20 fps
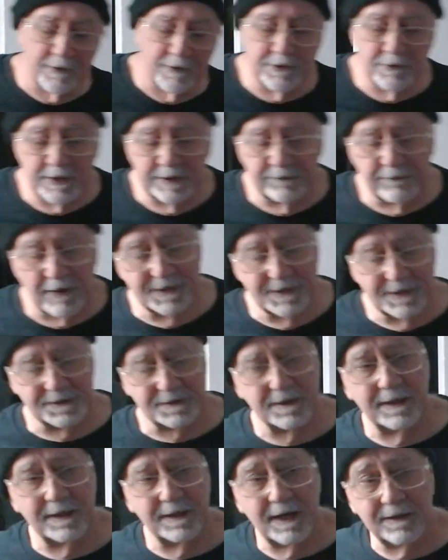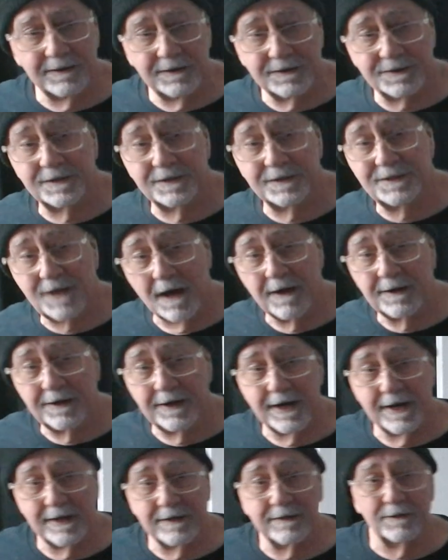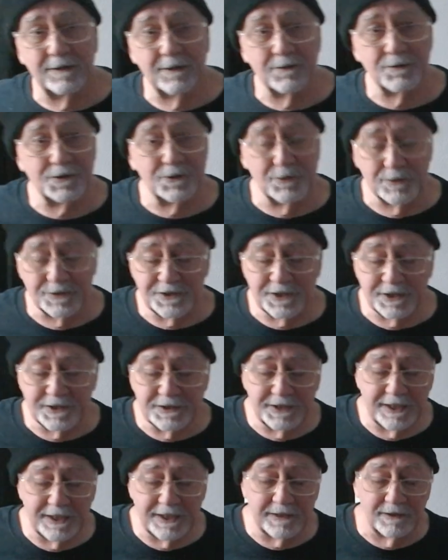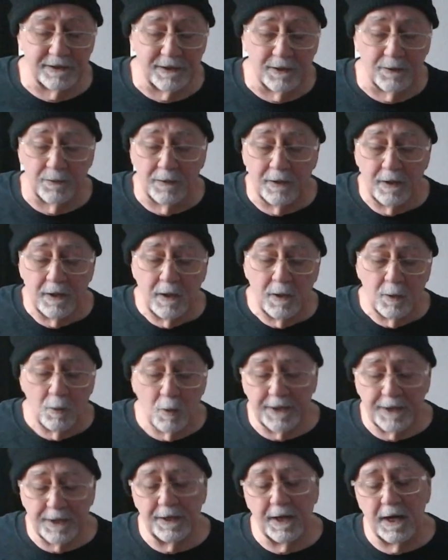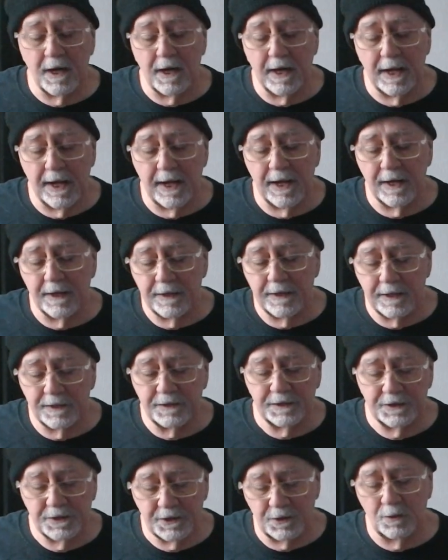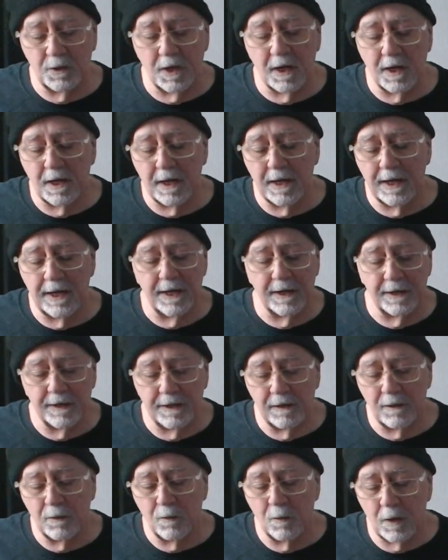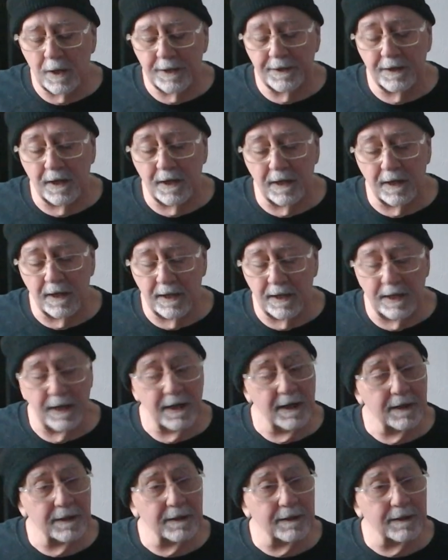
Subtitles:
you, he writes it out as a dotted 8th note to a 16th note. 1 and a 2 and a 1 and.